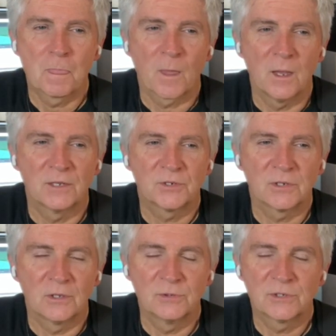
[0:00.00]
it's
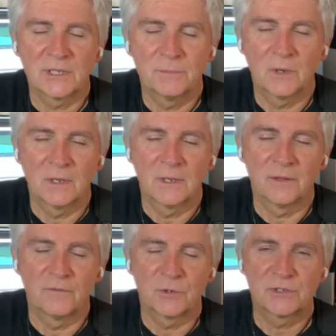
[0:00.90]
loosely
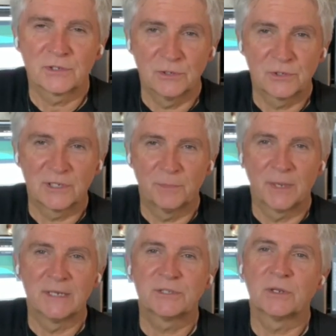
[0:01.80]
the verse loosely
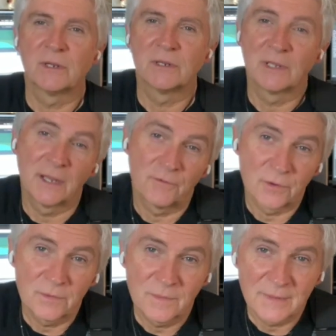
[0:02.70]
based on
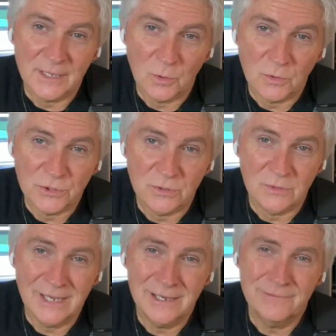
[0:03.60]
Lover, that old tune,
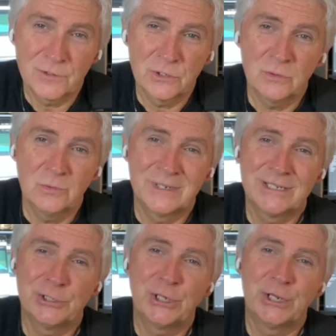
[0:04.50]
Lover
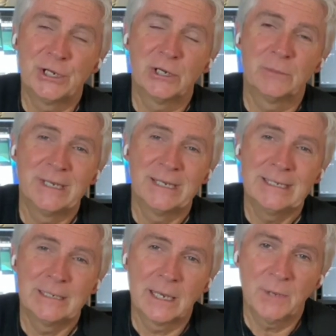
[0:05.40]
when you're near
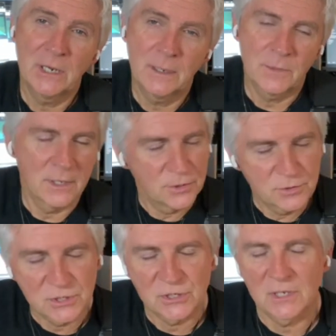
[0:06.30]
me, da ba da, and it
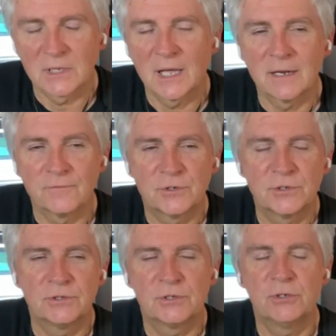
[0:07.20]
uses a lot of
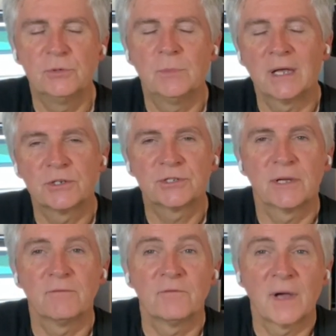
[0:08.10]
2 minor
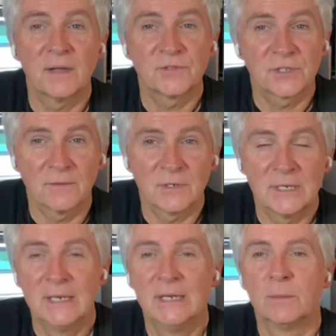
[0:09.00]
7 5/7
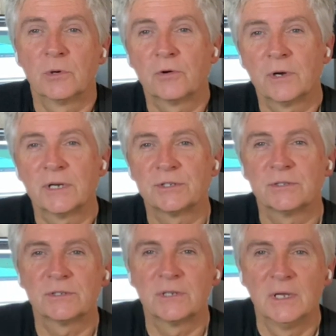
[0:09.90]

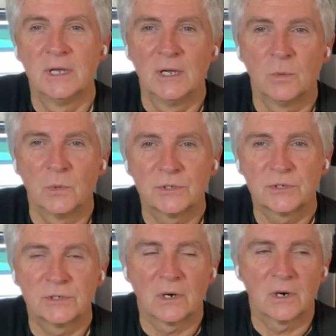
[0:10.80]
progressions, which
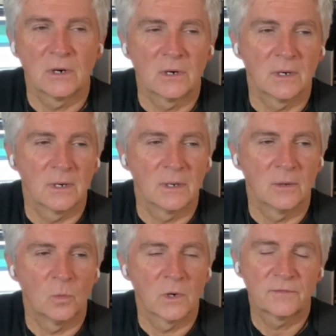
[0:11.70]
are a
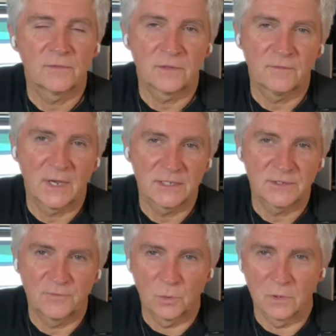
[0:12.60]
wonderful device
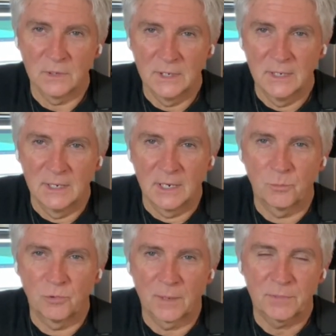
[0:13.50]
for
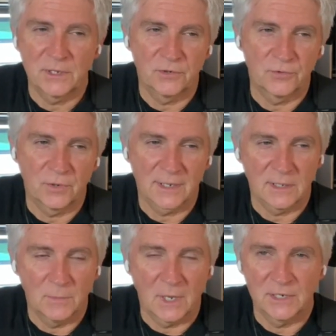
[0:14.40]
abruptly or
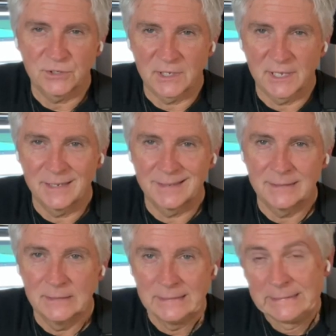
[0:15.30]
directly
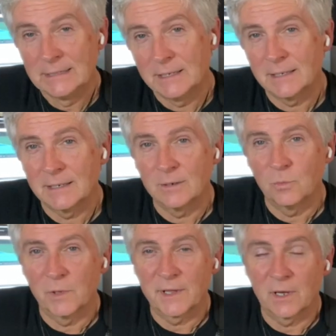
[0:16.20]
modulating
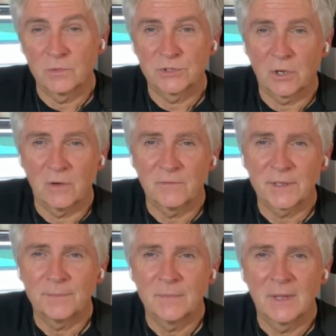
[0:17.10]
without
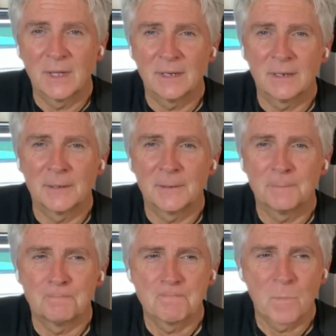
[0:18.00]
resolving
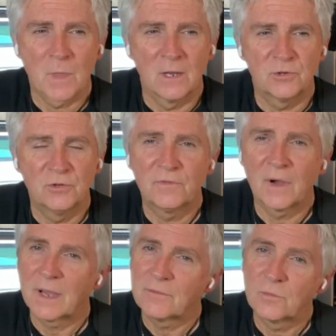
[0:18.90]

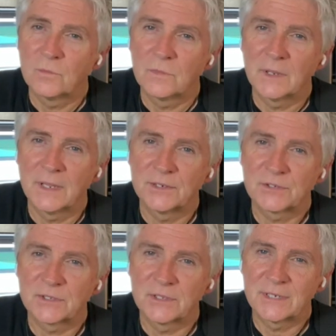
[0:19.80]
2/5,
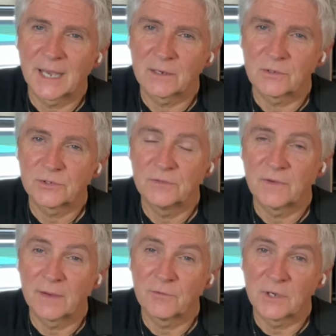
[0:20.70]
hence the title,
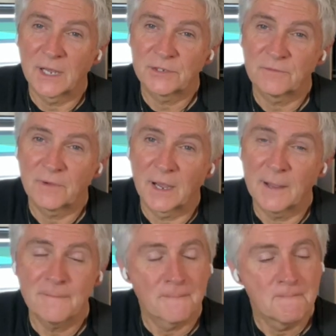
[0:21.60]
2/5 or Not to
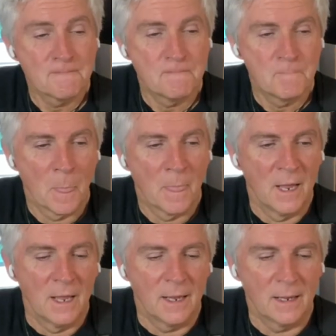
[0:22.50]
5.
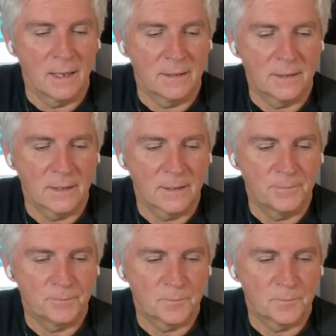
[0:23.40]
And